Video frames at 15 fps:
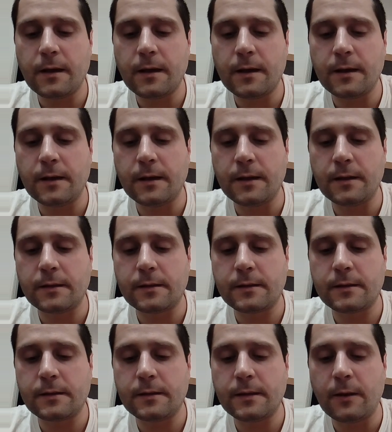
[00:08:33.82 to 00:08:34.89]
And
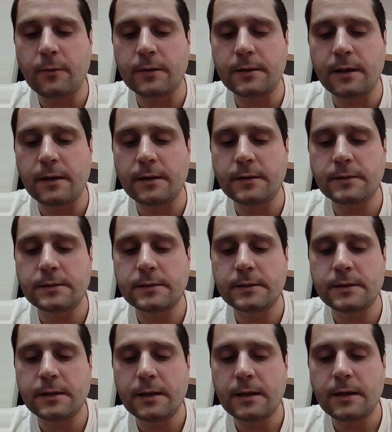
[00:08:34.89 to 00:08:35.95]

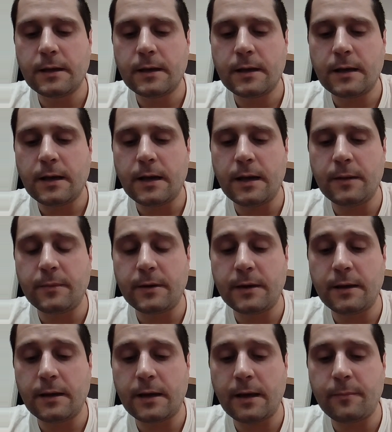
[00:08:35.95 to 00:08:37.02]
nowadays I'm
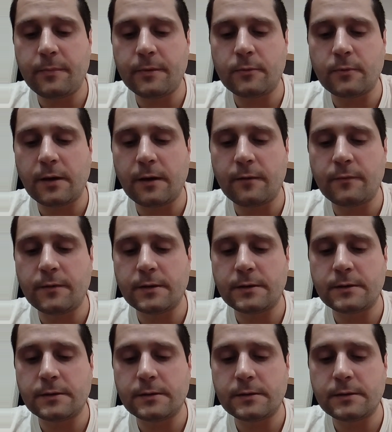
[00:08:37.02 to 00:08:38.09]
really happy to have
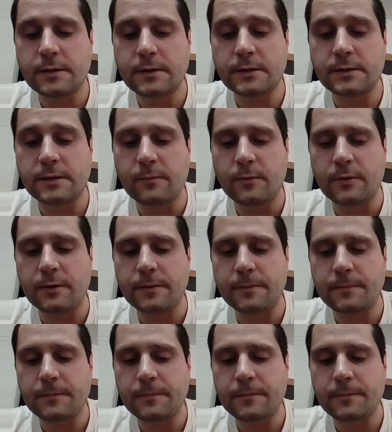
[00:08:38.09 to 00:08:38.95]
this testimony.